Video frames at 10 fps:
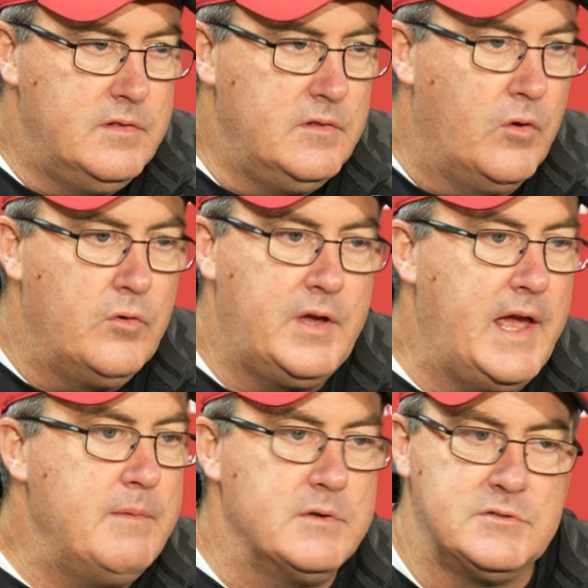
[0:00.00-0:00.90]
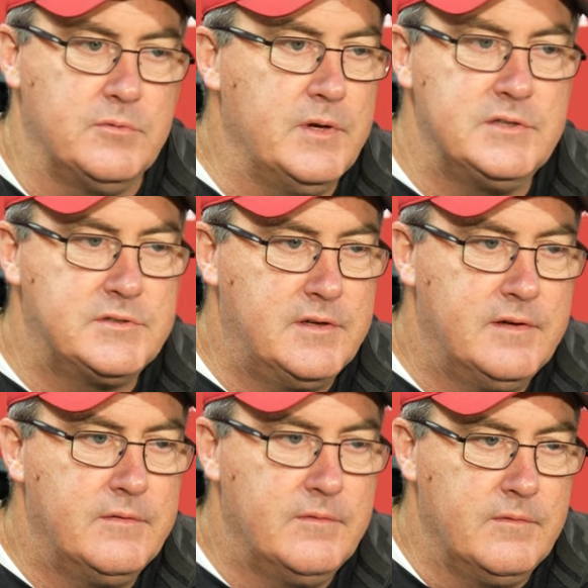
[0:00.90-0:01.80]
the whole game is a risk,
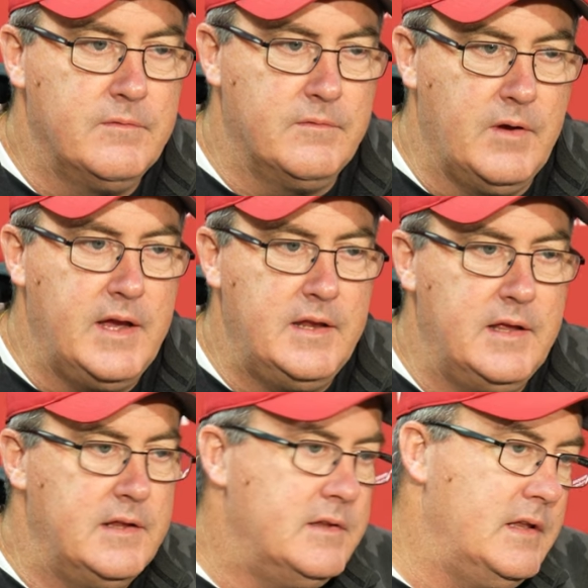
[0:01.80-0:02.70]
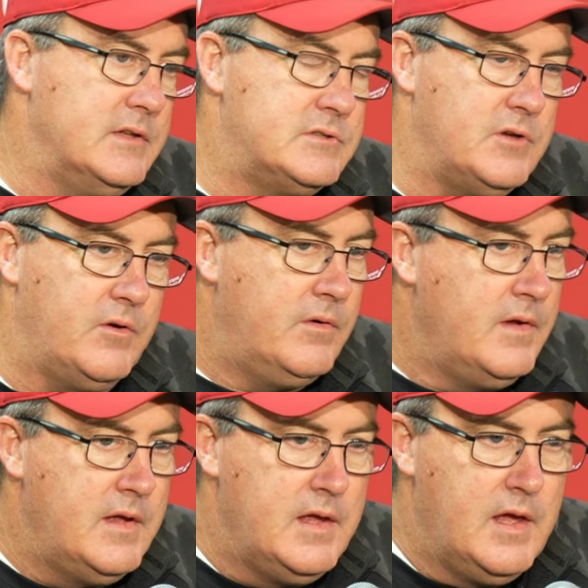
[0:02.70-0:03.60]
right? And so
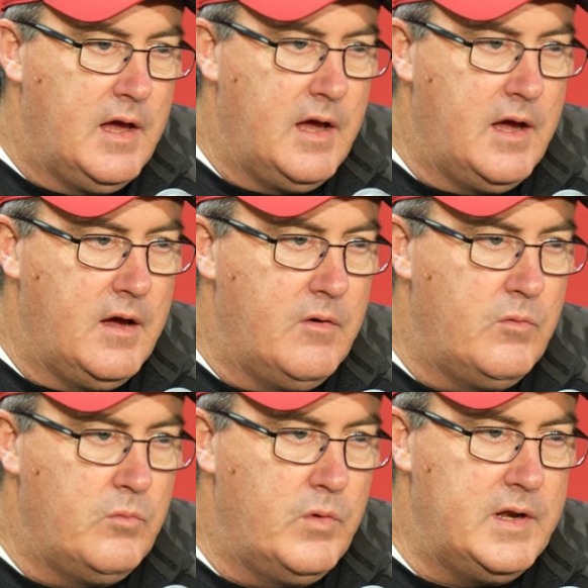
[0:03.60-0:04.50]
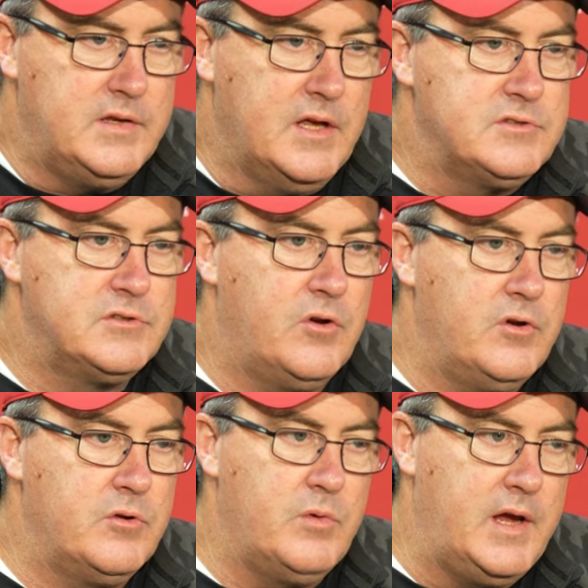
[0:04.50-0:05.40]
when it doesn't go
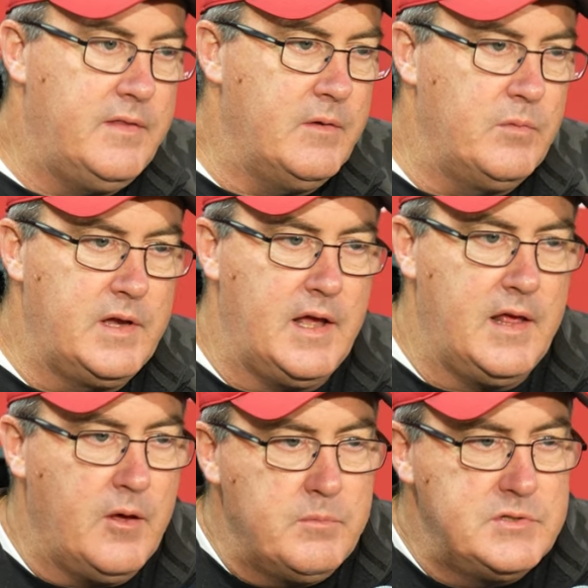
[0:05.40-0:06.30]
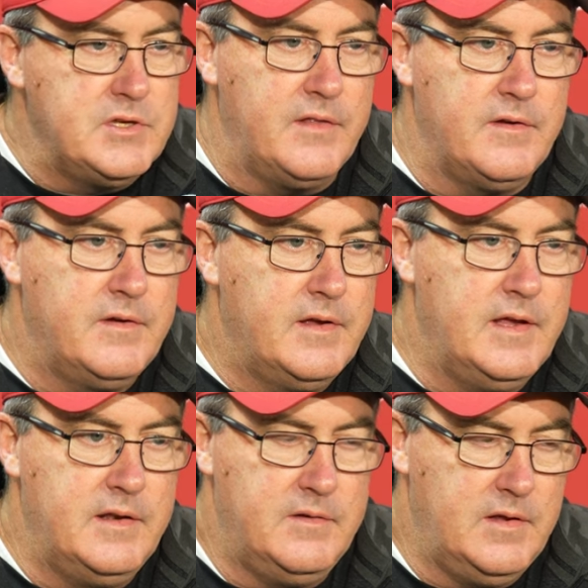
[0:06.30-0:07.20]
your way, then we got to help each other.
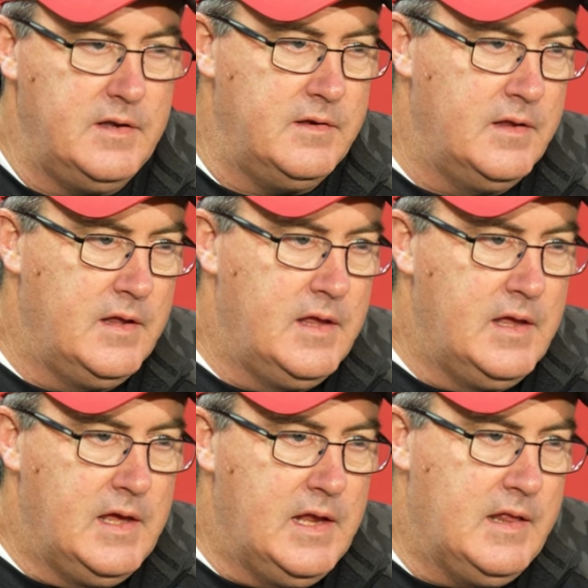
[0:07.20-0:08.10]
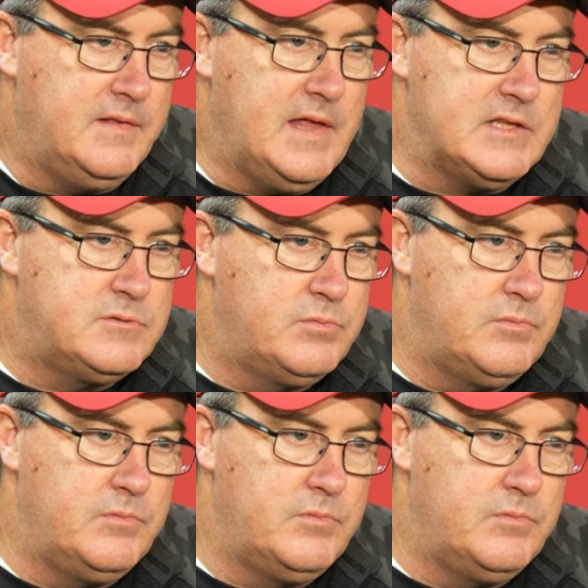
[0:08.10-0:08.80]
And I think that's,